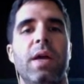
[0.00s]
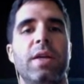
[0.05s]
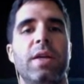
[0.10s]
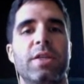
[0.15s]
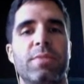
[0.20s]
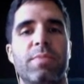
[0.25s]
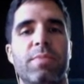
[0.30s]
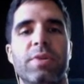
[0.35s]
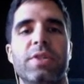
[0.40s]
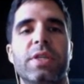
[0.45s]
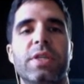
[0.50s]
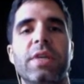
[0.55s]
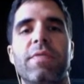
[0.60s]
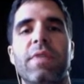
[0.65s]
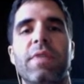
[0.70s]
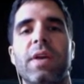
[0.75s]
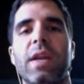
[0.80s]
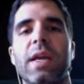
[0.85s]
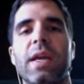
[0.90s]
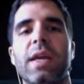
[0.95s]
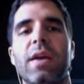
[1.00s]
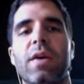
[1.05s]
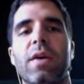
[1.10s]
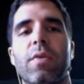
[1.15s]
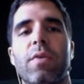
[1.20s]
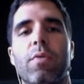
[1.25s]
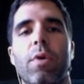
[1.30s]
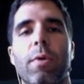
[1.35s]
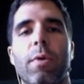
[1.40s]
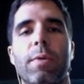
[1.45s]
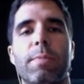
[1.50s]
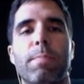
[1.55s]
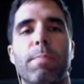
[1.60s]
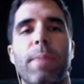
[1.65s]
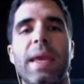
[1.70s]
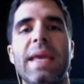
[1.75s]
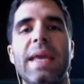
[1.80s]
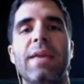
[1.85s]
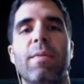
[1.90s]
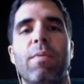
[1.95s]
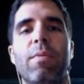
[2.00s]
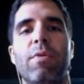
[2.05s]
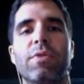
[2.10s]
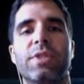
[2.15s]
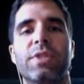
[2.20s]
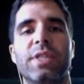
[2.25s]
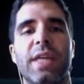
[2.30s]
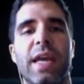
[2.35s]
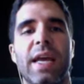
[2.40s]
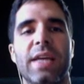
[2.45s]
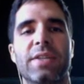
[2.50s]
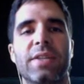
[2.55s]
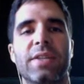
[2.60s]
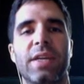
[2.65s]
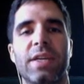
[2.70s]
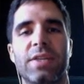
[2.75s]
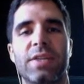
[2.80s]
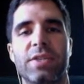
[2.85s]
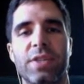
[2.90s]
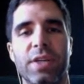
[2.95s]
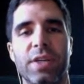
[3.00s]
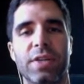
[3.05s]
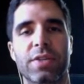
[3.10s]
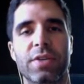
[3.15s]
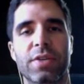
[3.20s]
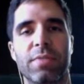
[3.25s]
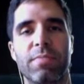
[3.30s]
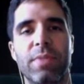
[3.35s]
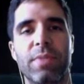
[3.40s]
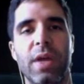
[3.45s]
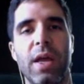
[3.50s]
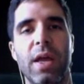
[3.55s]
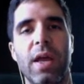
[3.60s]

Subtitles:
specifically a repeatable testing system.